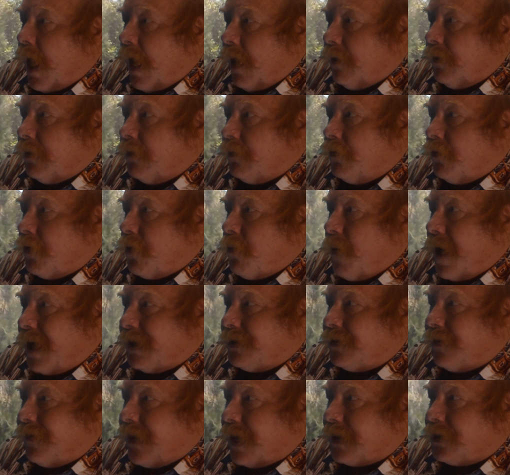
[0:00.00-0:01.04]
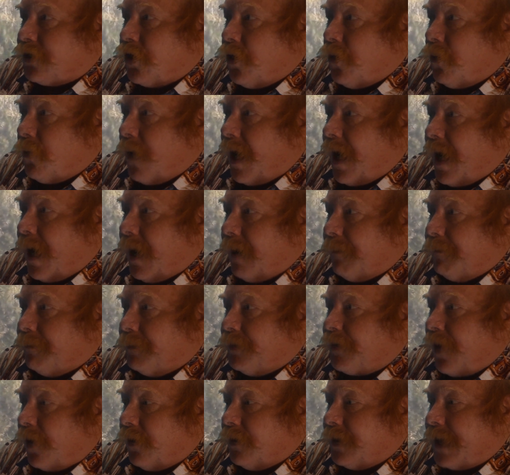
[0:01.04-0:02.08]
uh, the ones of us who um,
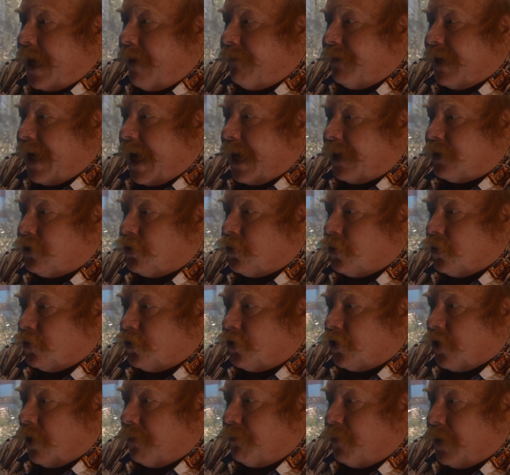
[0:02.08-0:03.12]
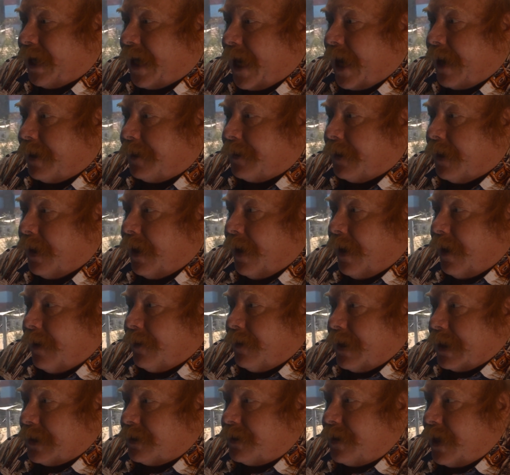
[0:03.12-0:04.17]
don't have an actual job, we get
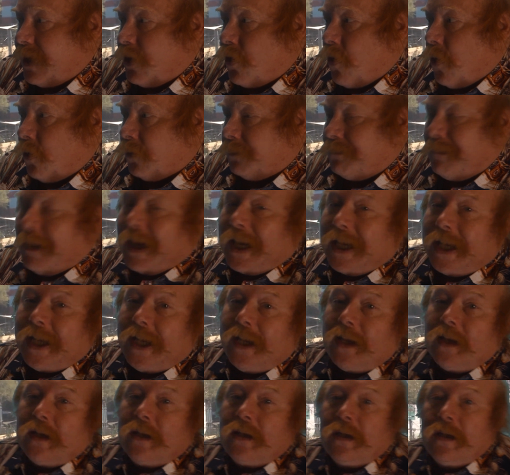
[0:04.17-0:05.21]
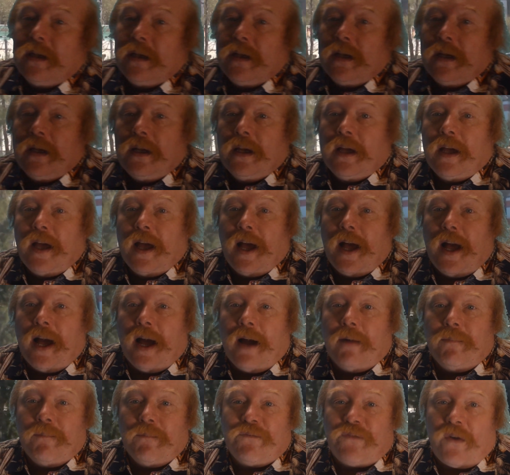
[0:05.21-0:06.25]
this thing called money
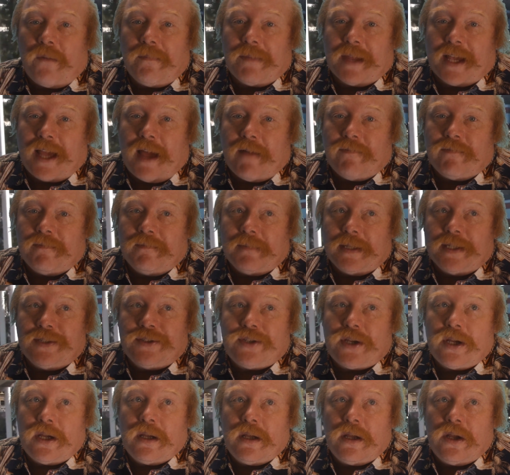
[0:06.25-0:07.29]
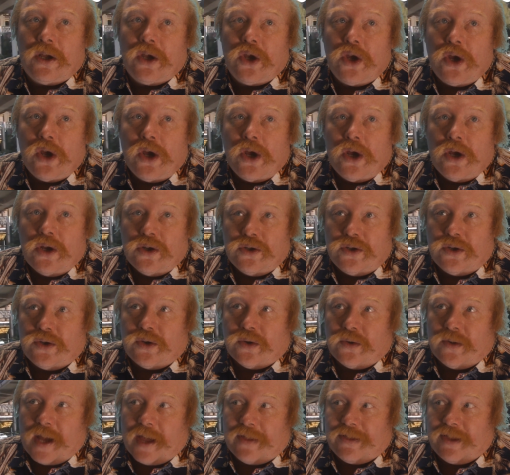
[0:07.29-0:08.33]
um, from the government to
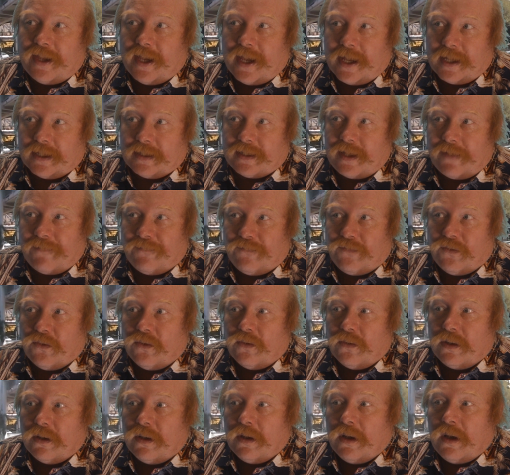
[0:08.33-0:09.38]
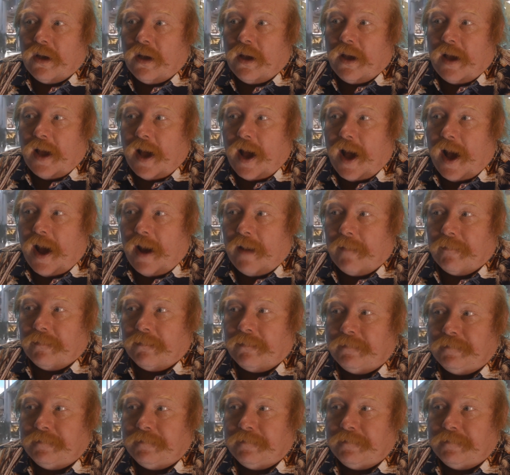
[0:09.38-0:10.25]
do nothing except for um,